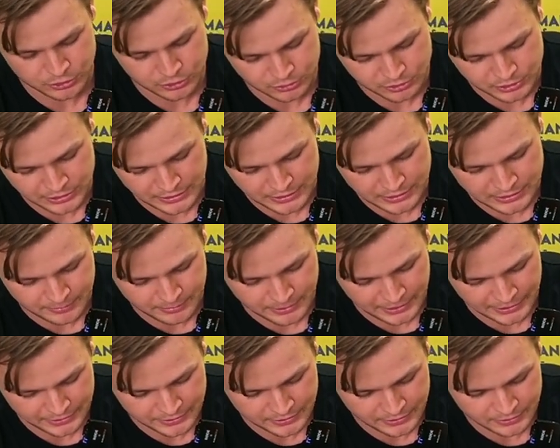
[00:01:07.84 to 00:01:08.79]
you'll see at the
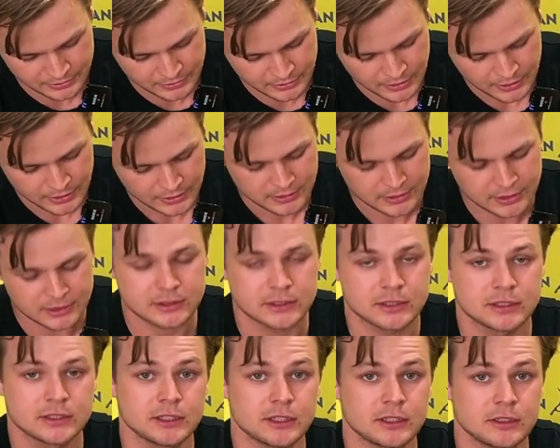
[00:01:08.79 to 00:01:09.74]
back here, there's
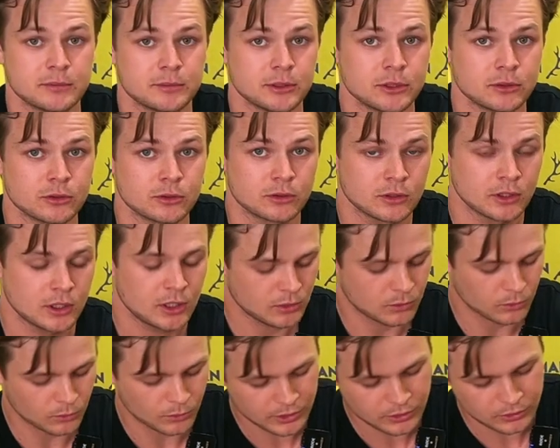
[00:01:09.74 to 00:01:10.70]
this inbuilt
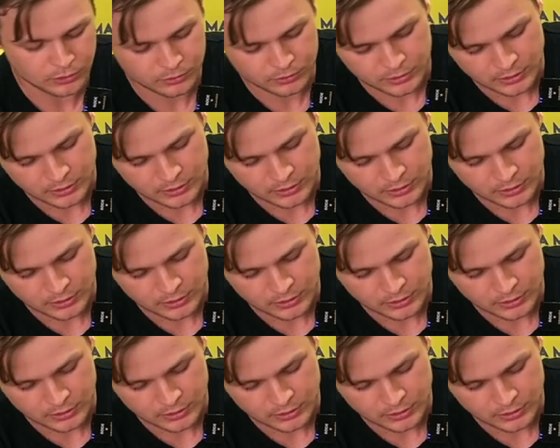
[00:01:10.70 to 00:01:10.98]
wheel.